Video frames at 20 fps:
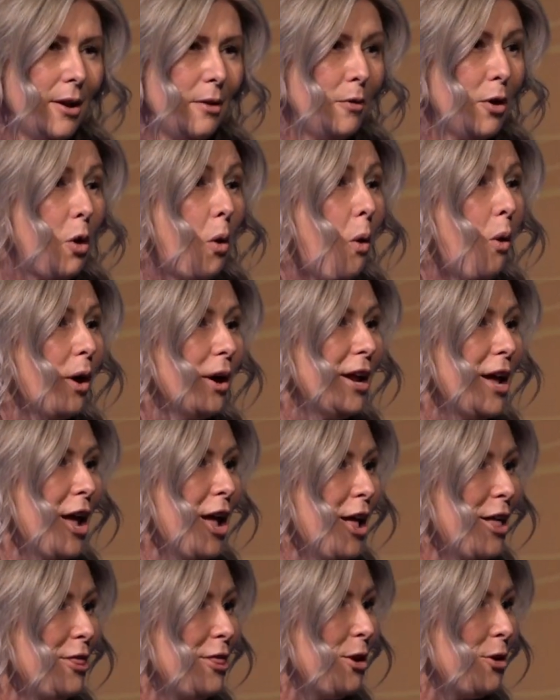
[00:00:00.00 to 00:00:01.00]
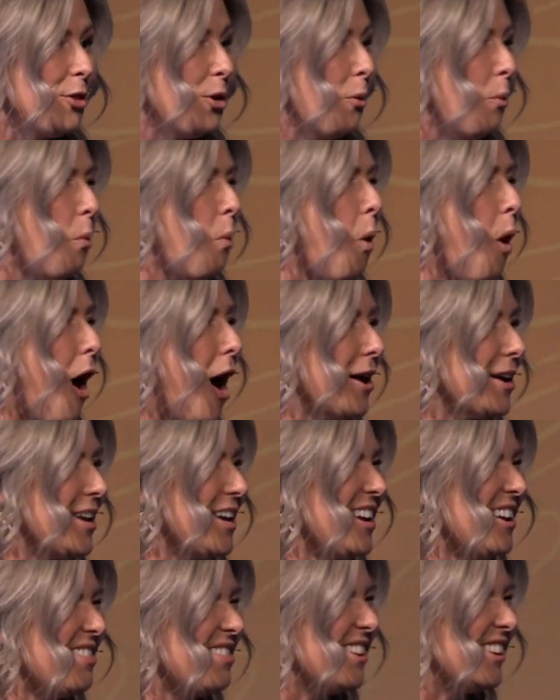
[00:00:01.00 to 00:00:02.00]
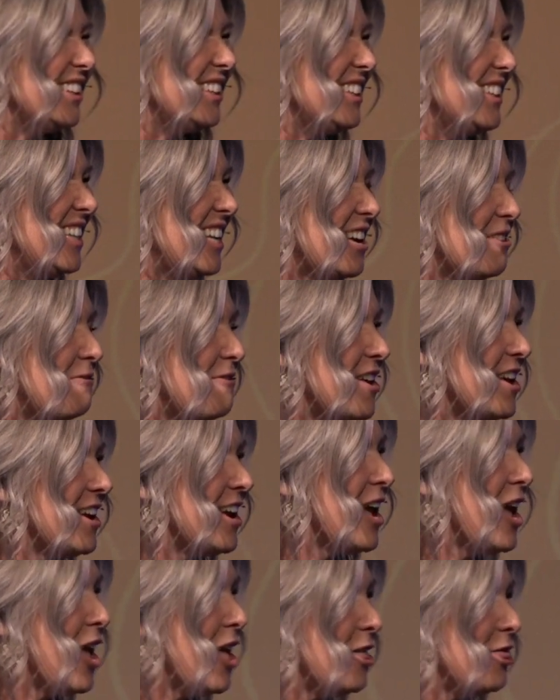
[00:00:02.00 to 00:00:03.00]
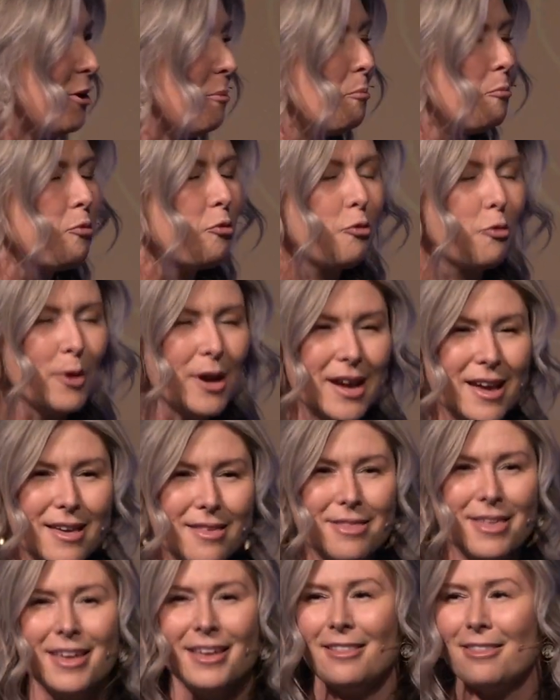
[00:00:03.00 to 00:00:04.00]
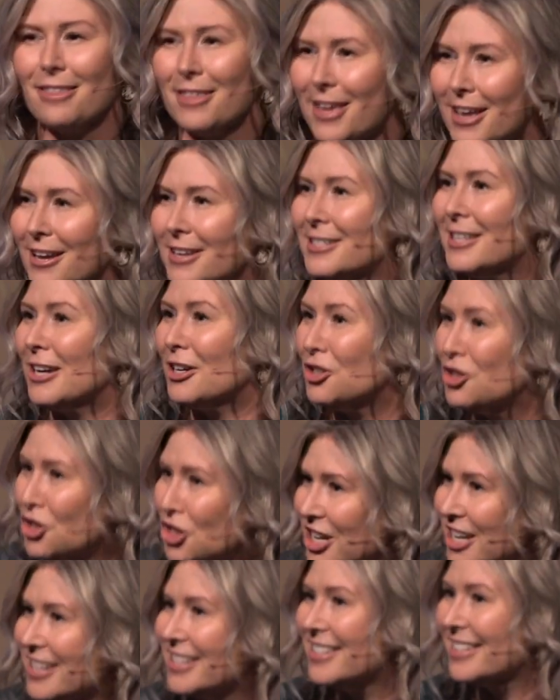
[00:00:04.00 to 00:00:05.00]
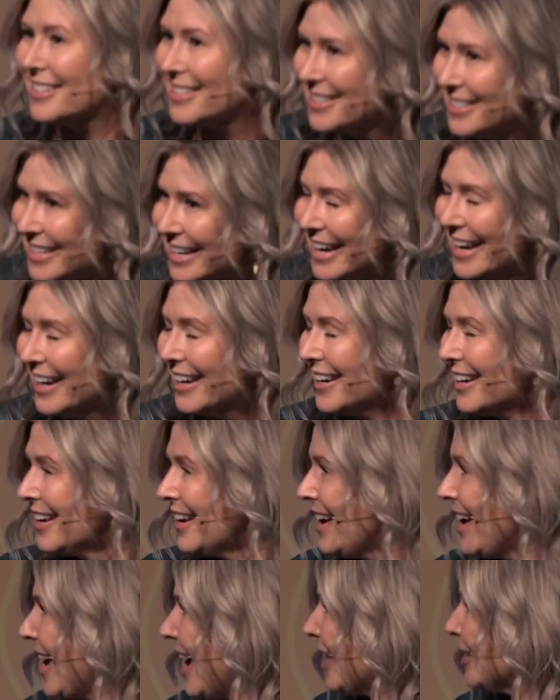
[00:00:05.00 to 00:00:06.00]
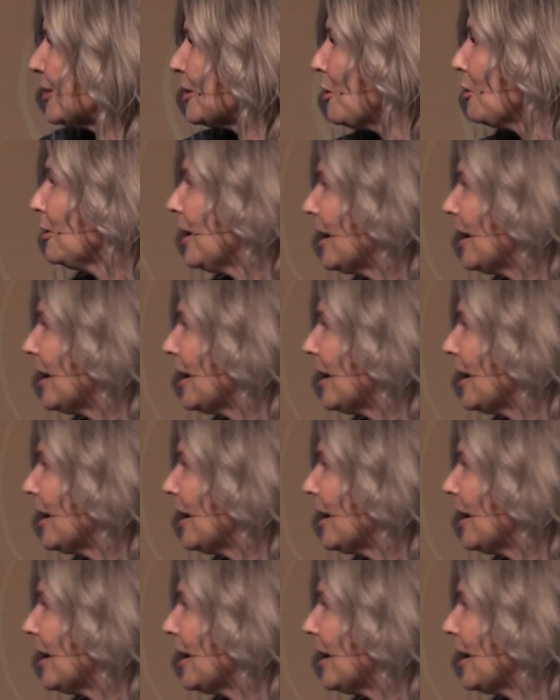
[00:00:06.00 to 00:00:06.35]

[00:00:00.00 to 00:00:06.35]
record the walking, the living, the breathing things that Jesus did. And so